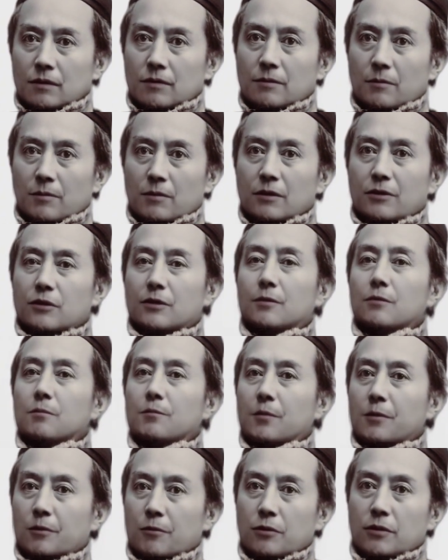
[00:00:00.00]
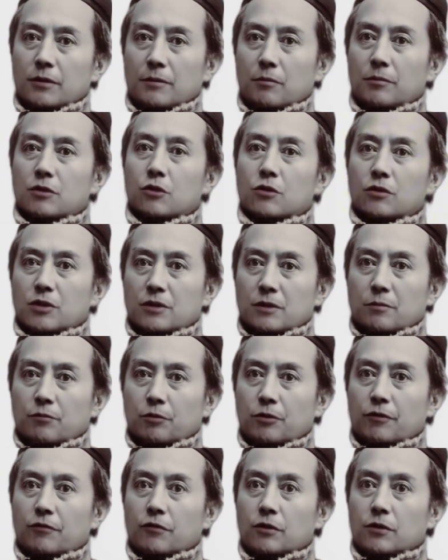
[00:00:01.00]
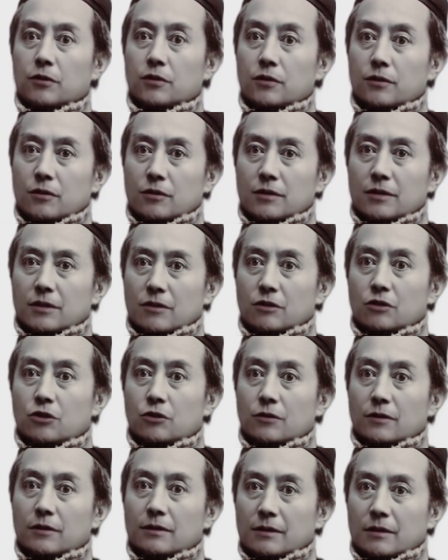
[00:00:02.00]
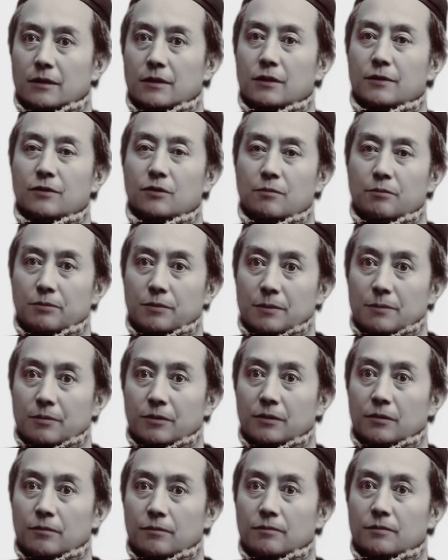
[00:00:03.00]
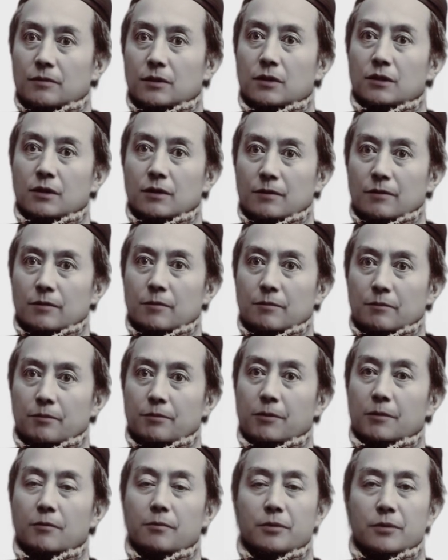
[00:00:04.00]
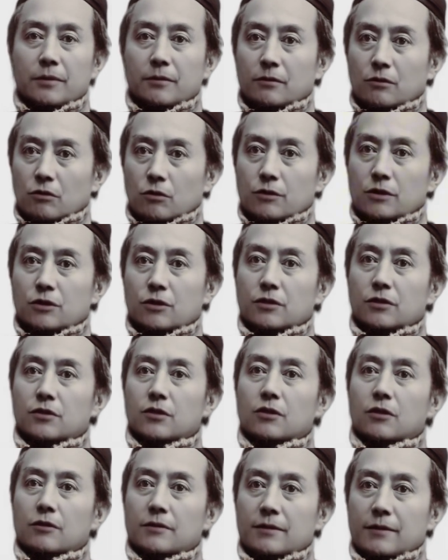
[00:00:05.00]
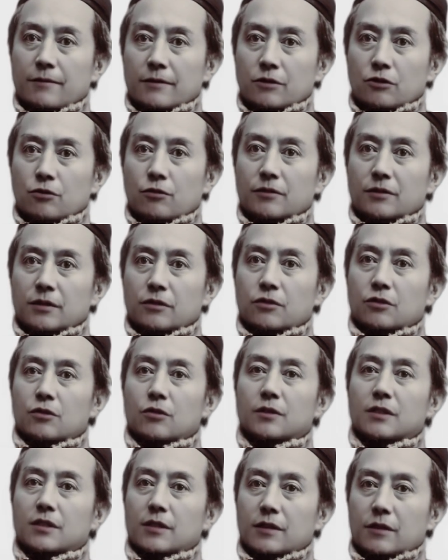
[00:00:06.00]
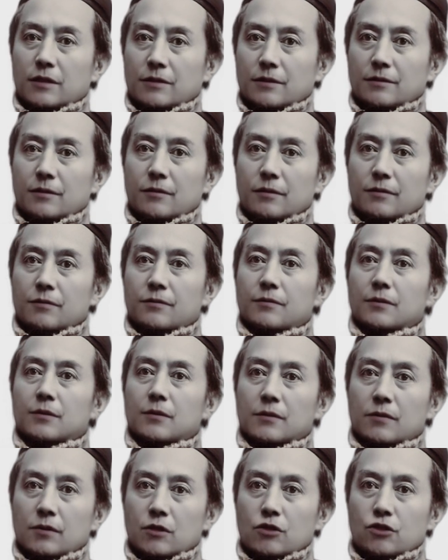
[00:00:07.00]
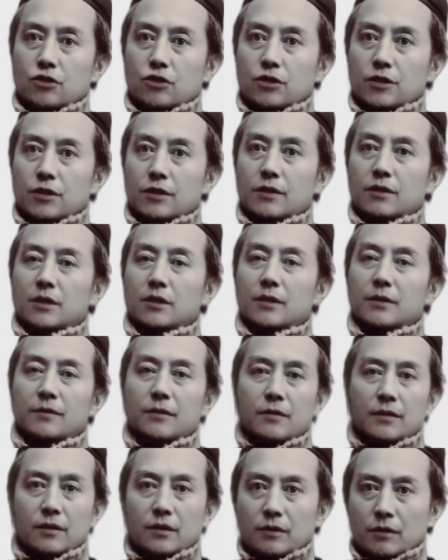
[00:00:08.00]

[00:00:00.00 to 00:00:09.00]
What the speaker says: The modern popular music provokes sensuality in the people, and popular orators are dangerous to the state." 11.